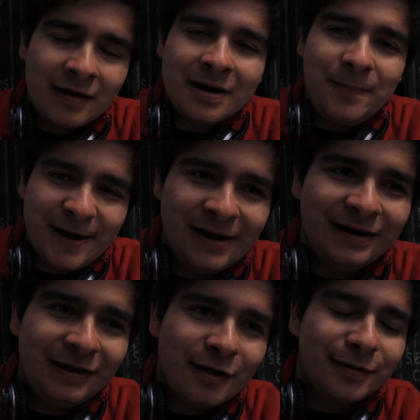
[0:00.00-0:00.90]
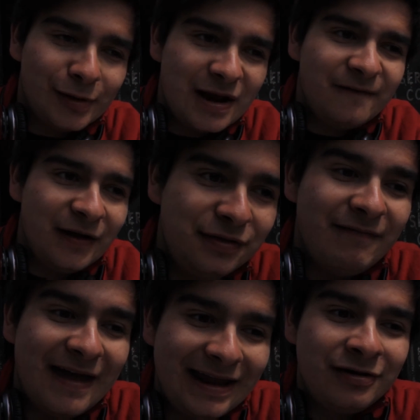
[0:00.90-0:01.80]
in a pit is also a lot of fun because
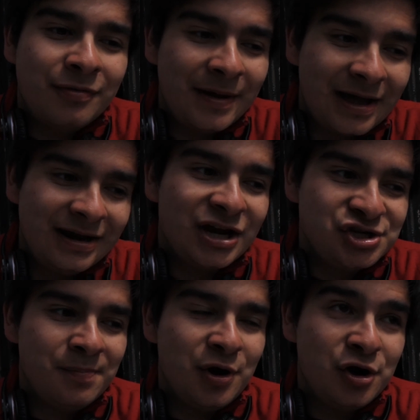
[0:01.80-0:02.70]
you have that intimate connection,